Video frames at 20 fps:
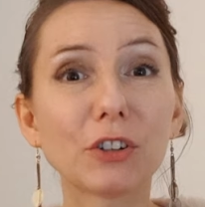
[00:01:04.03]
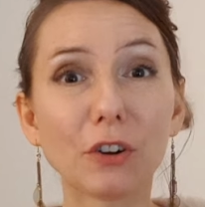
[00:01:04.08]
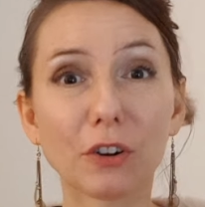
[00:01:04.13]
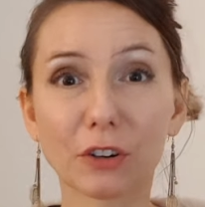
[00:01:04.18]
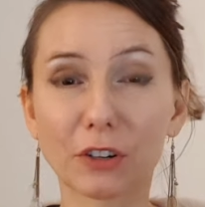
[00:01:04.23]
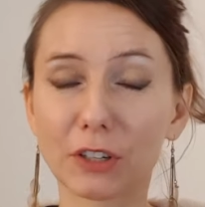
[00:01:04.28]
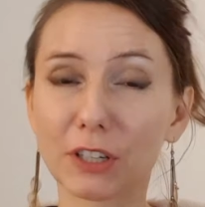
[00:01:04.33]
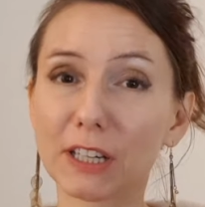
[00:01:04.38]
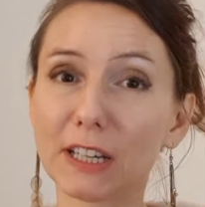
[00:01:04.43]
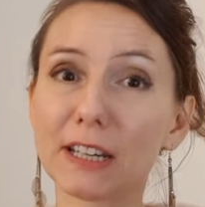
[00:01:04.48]

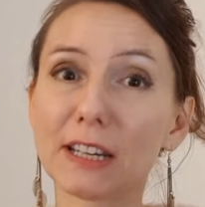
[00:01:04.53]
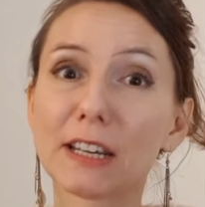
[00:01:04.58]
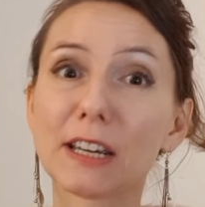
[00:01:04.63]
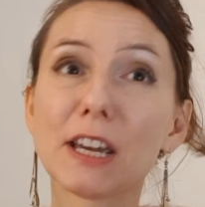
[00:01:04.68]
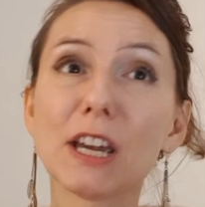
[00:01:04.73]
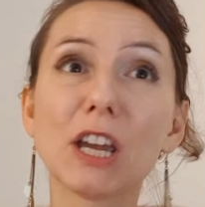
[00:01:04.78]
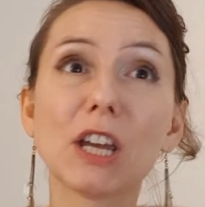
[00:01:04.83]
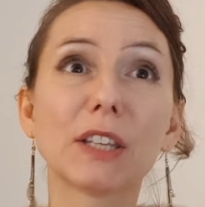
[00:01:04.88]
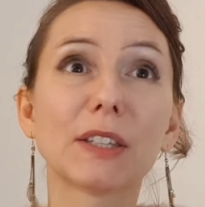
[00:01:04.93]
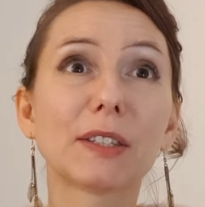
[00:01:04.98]

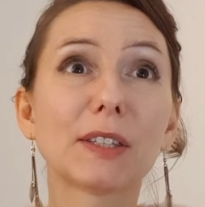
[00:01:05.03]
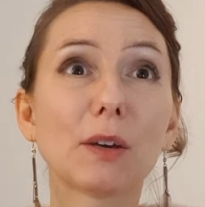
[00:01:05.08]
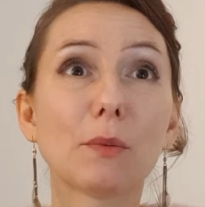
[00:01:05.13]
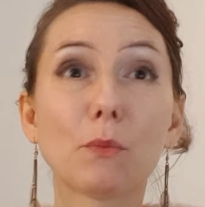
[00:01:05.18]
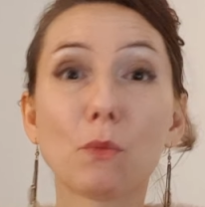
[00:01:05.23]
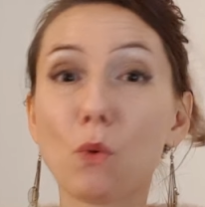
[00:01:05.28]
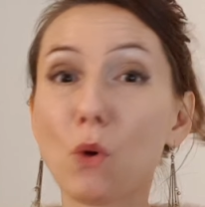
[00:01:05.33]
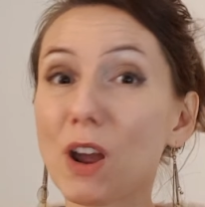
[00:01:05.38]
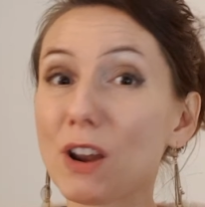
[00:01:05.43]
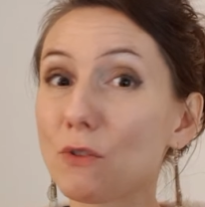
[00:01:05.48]
doctor,
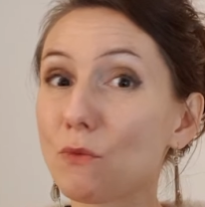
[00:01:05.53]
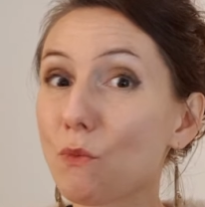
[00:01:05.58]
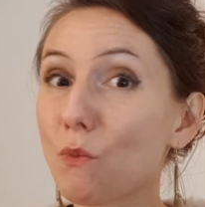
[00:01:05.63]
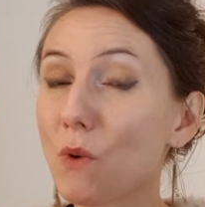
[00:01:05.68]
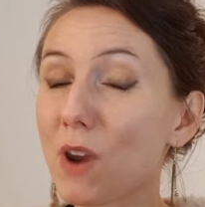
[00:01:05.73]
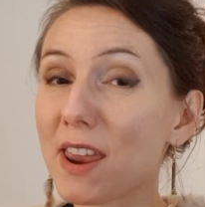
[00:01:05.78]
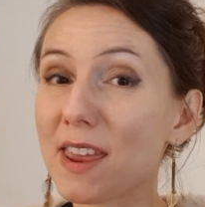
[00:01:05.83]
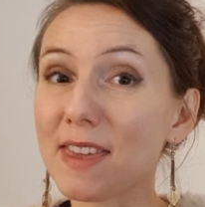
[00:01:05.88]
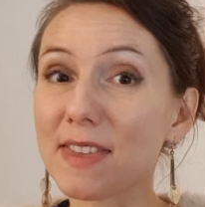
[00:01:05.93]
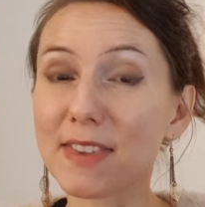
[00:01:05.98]
someone
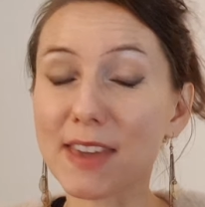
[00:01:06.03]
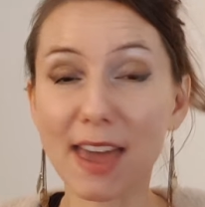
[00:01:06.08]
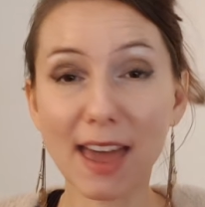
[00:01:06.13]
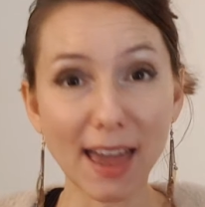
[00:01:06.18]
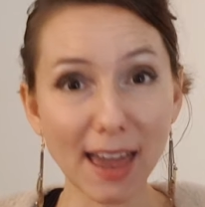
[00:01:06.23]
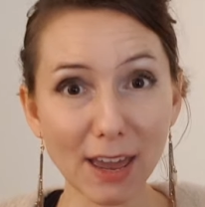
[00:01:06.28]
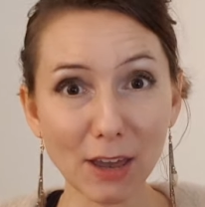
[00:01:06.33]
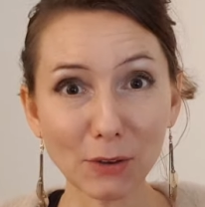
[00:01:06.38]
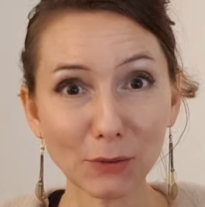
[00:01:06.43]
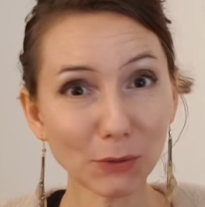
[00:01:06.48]
with a
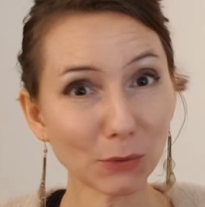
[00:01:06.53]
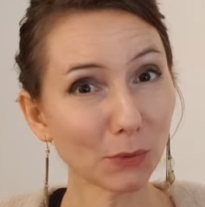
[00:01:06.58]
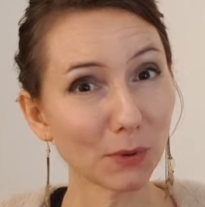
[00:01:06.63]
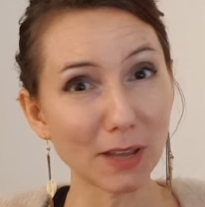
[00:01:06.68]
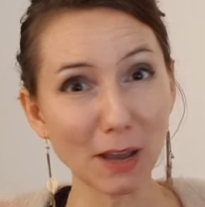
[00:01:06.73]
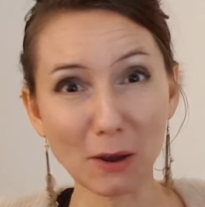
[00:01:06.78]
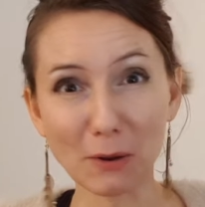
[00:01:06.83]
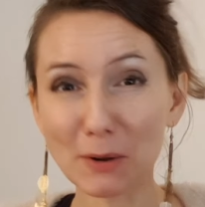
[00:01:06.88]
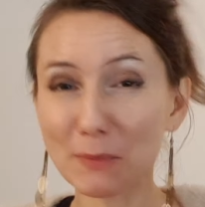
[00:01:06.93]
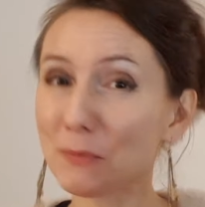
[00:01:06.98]
house
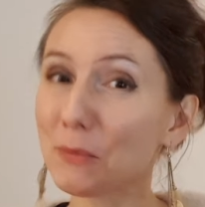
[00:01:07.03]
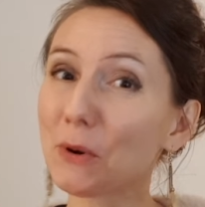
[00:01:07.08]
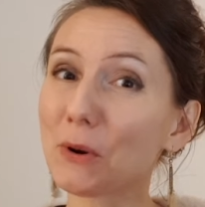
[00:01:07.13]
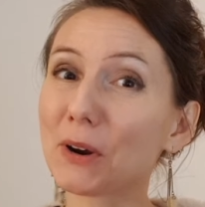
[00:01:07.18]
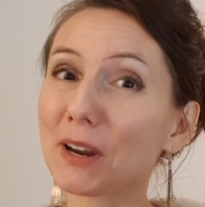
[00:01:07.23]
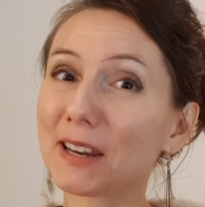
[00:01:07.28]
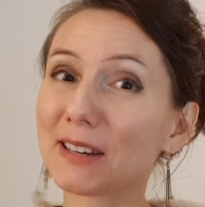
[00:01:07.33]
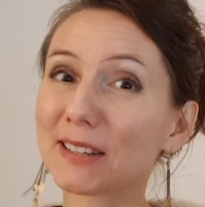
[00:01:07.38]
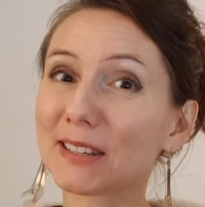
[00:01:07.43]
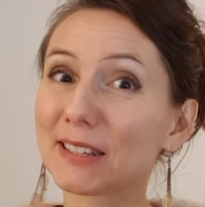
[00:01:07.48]
without a
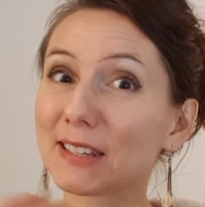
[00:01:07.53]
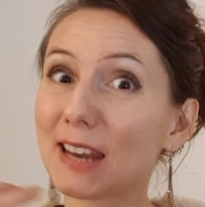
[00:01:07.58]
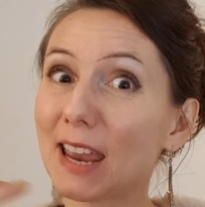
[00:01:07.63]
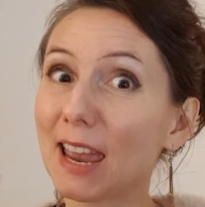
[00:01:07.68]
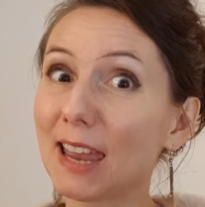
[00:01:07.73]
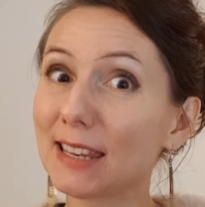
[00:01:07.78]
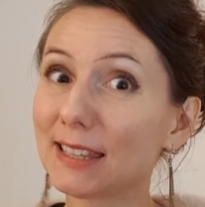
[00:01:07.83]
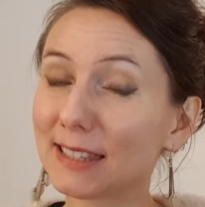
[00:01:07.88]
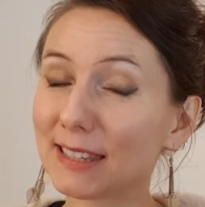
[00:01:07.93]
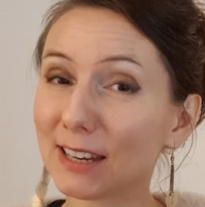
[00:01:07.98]
mortgage,
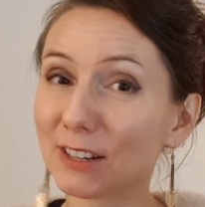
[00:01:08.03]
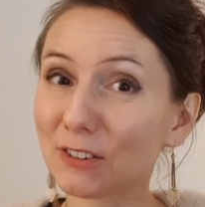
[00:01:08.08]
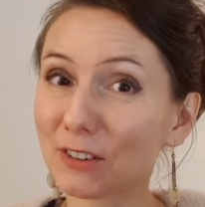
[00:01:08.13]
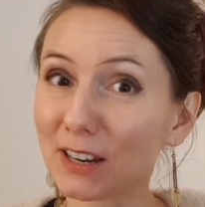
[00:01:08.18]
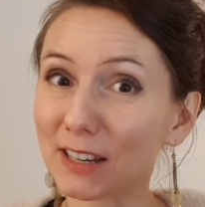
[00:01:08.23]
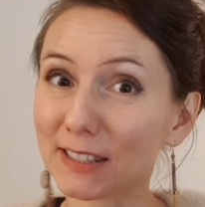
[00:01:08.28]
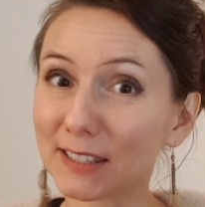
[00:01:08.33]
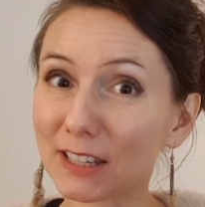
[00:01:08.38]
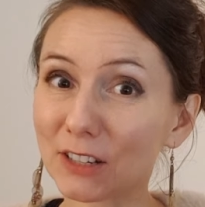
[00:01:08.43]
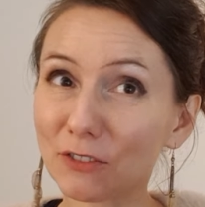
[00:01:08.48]
etc.,
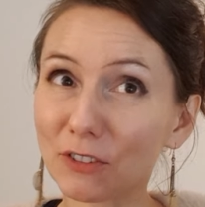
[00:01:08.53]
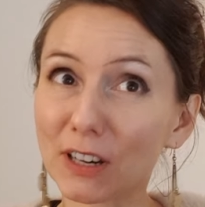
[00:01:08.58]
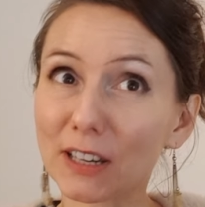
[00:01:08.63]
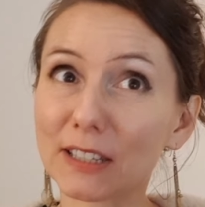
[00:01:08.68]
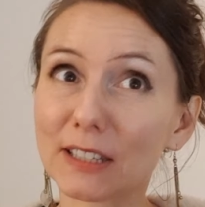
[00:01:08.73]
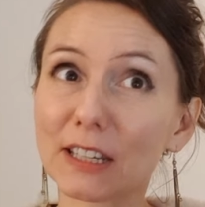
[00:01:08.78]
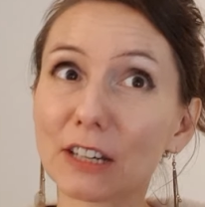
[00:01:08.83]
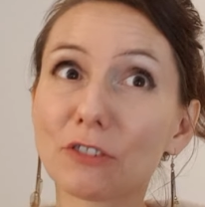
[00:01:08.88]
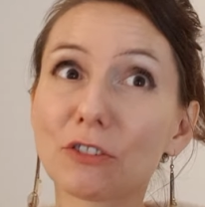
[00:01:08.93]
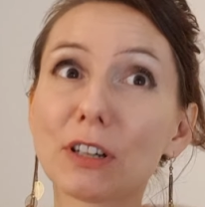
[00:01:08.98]
etc.,
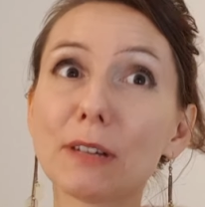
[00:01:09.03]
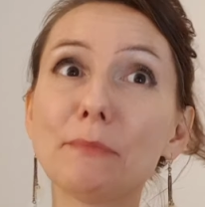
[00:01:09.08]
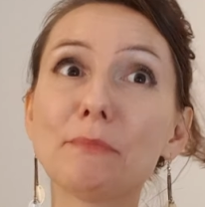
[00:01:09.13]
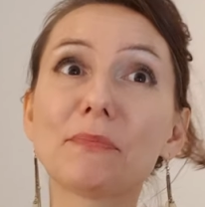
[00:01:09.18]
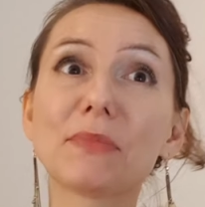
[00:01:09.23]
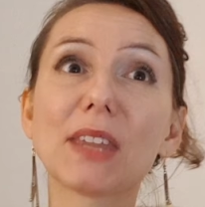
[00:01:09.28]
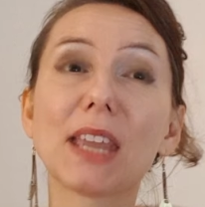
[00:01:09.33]
etc.